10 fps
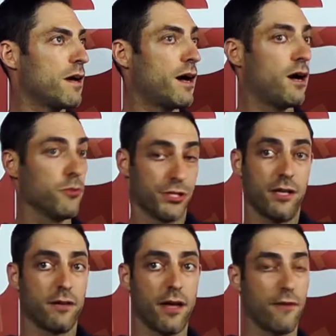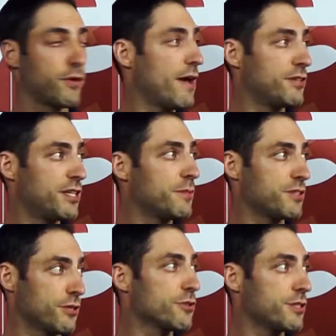Uh, we'll see. Yeah, if we have a team
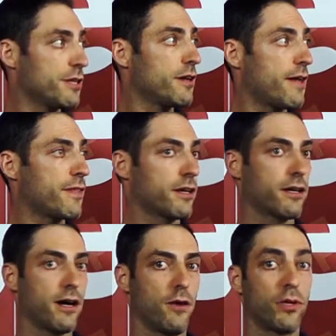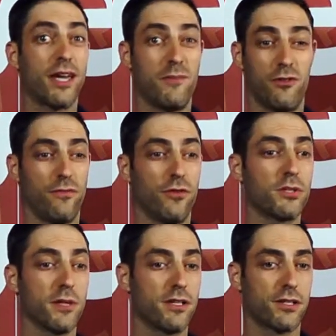that's interested. I think uh, we came here in the
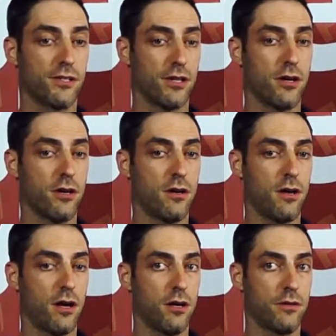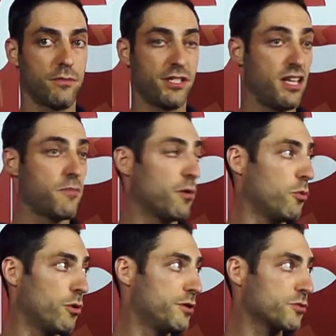first place because our, our team, our
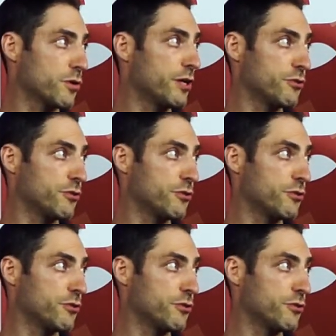boys, were